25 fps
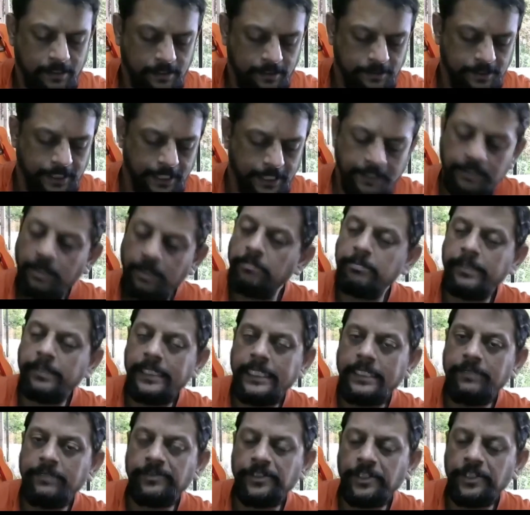they did not
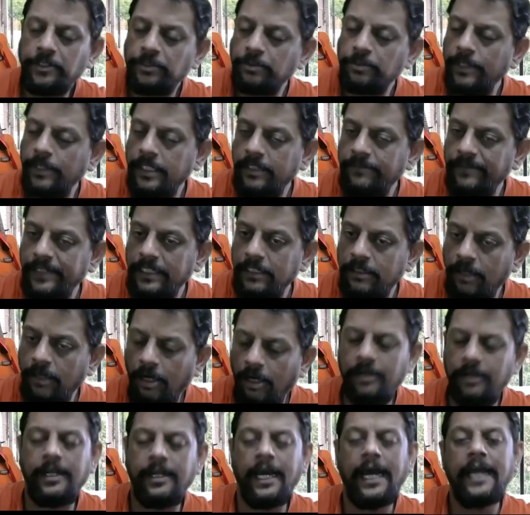believe in the true and living
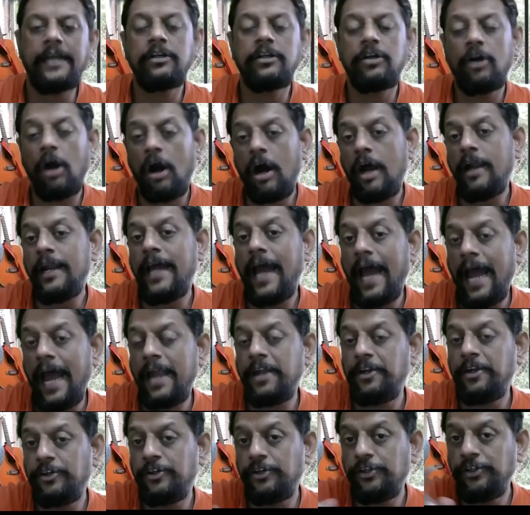God, and God
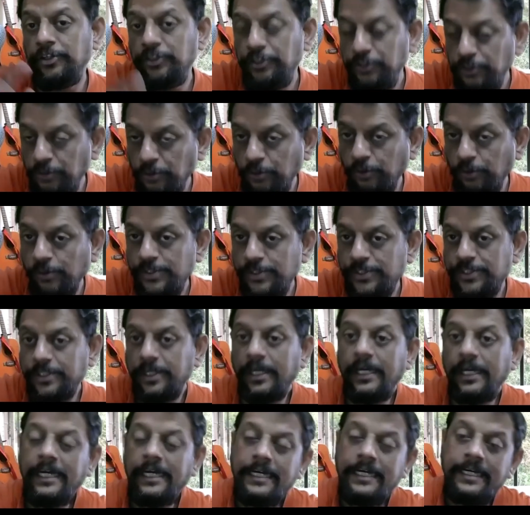had to use
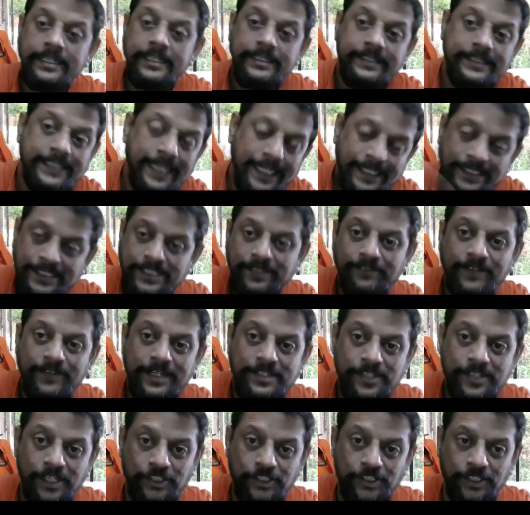these
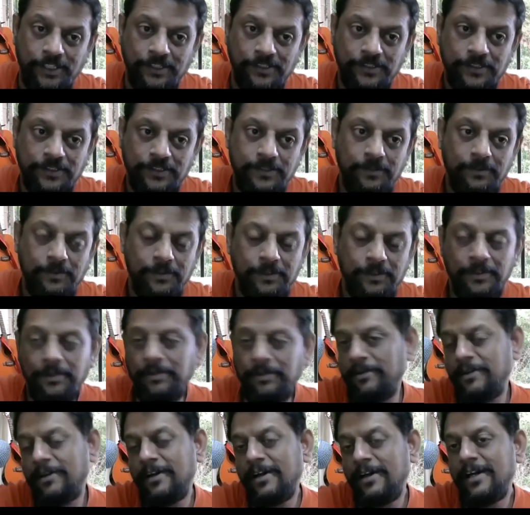civilizations. You
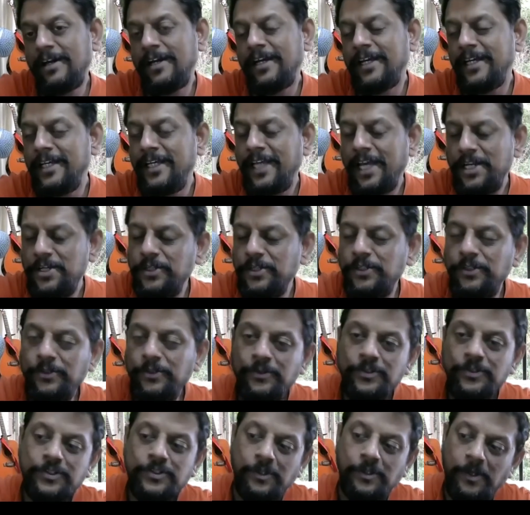know, he had to
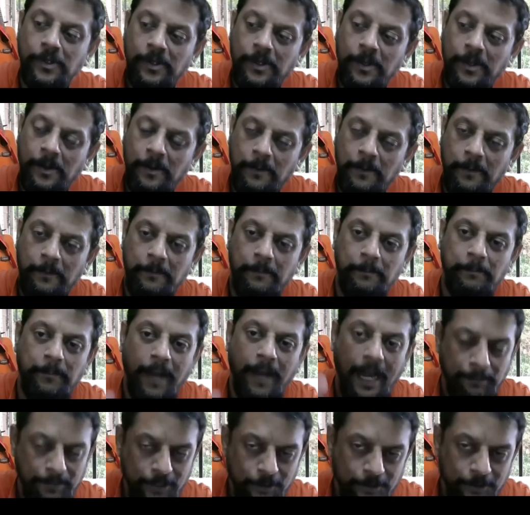use
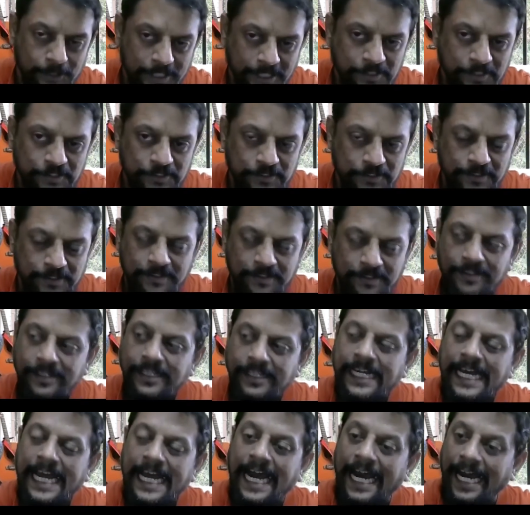Babylonians,
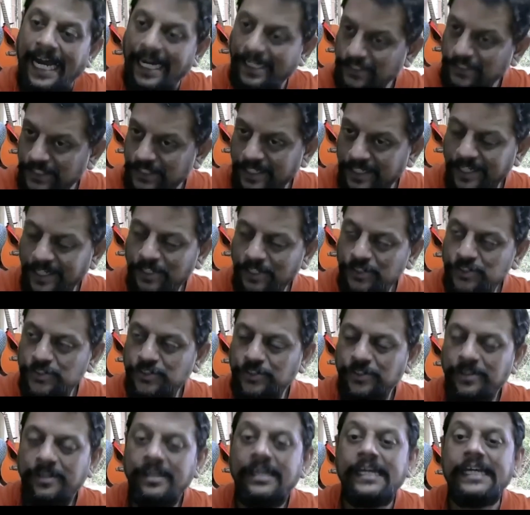
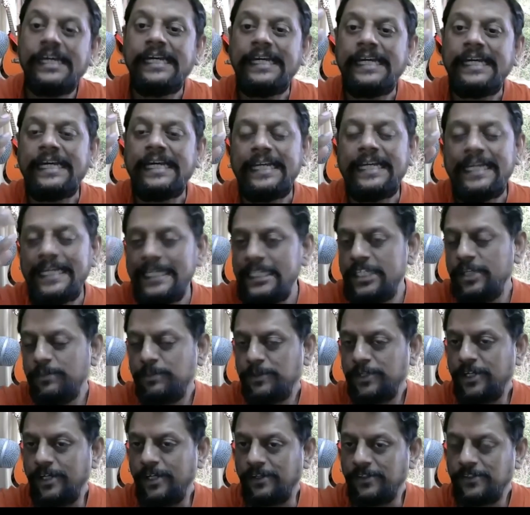Assyrians,
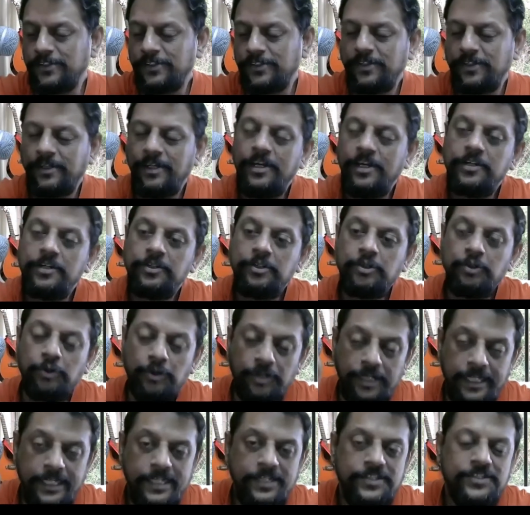Egyptians to
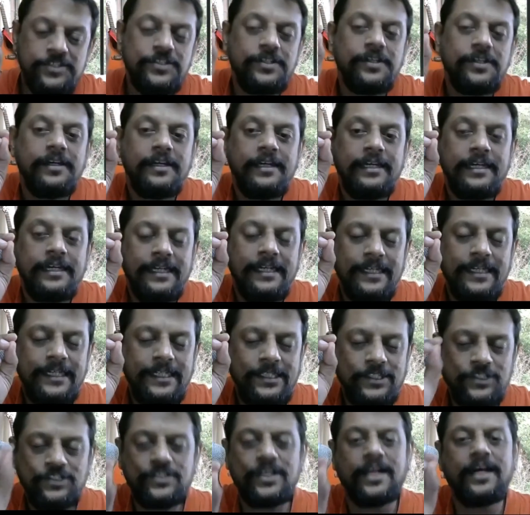teach
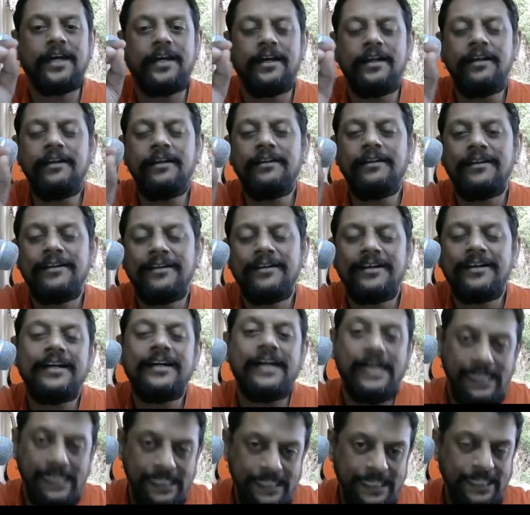Israel
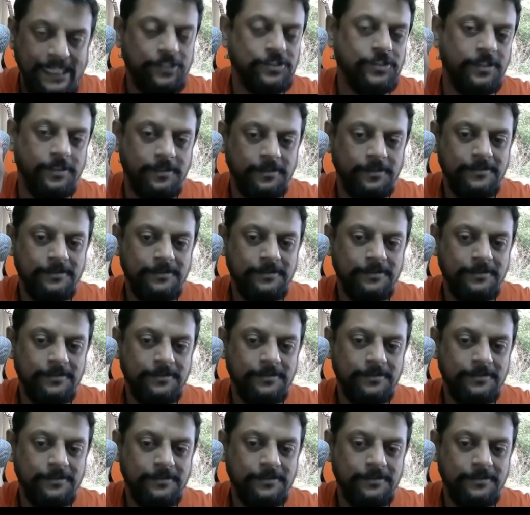a lesson.